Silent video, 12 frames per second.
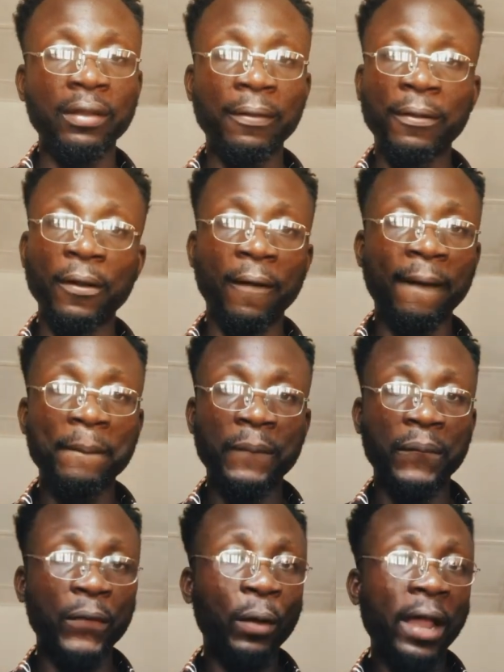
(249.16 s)
So
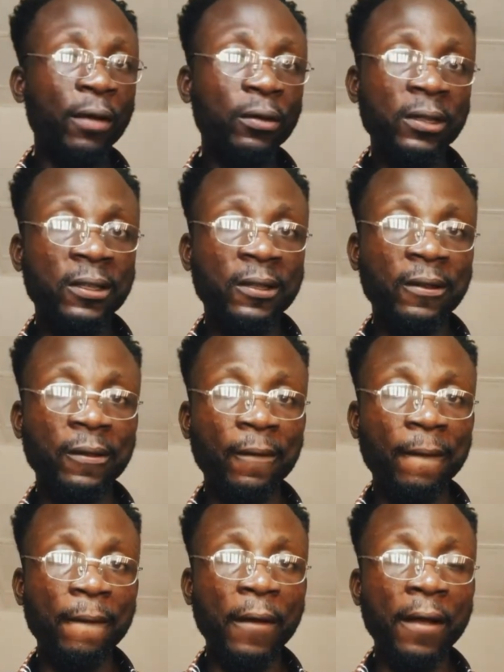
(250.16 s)
why won't
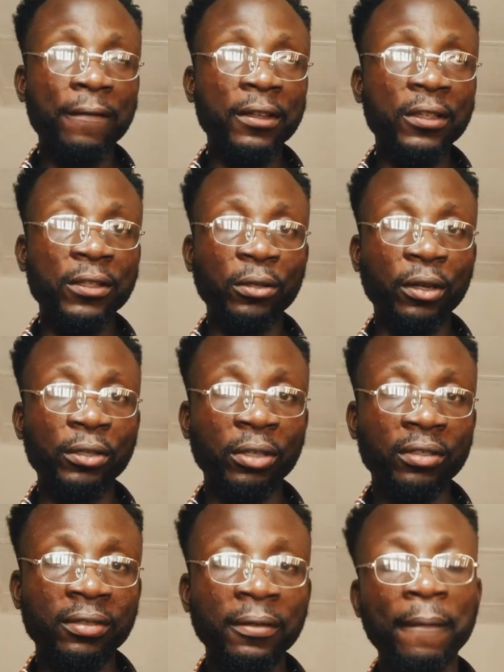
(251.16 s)
you have a
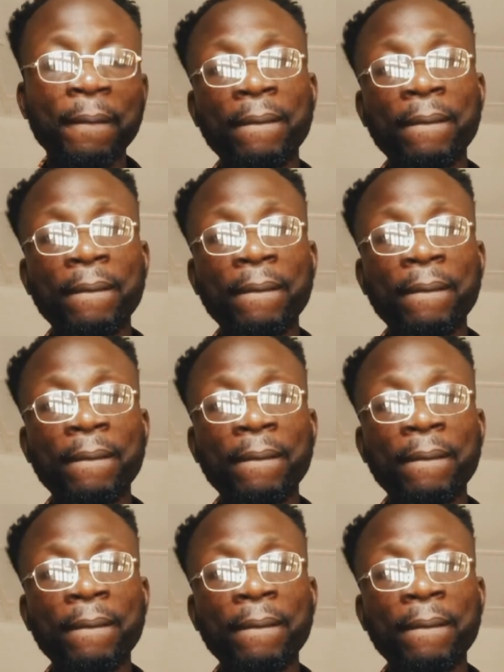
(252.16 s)
destruction?